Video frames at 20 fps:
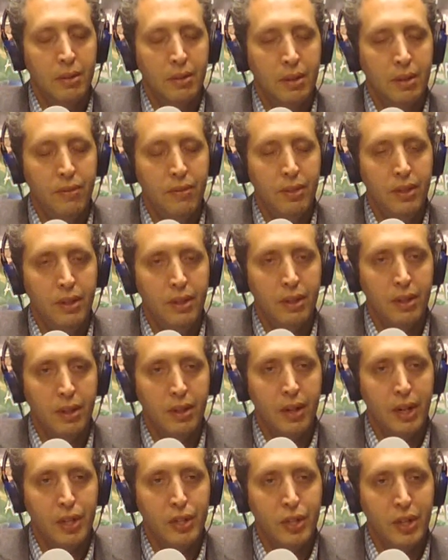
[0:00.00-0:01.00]
good for you.
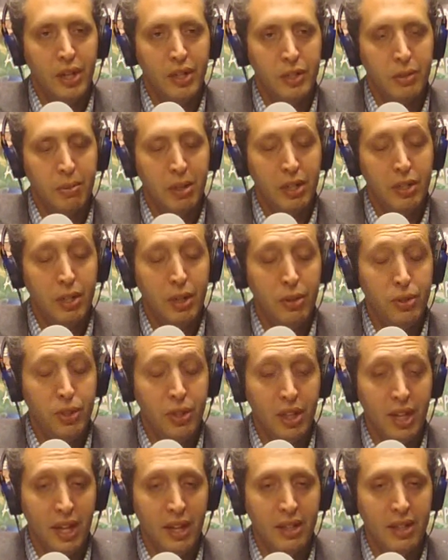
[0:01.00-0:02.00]
Congratulations. But it shows
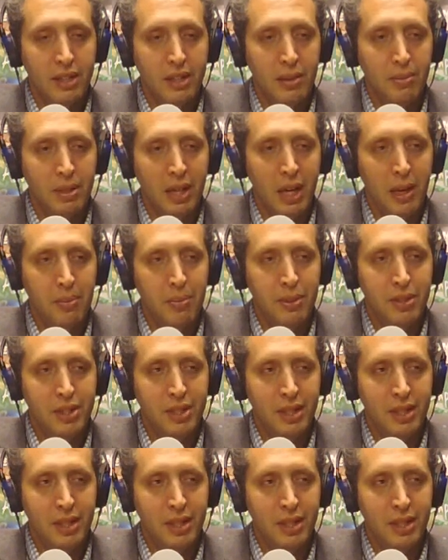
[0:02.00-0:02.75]
you that sometimes,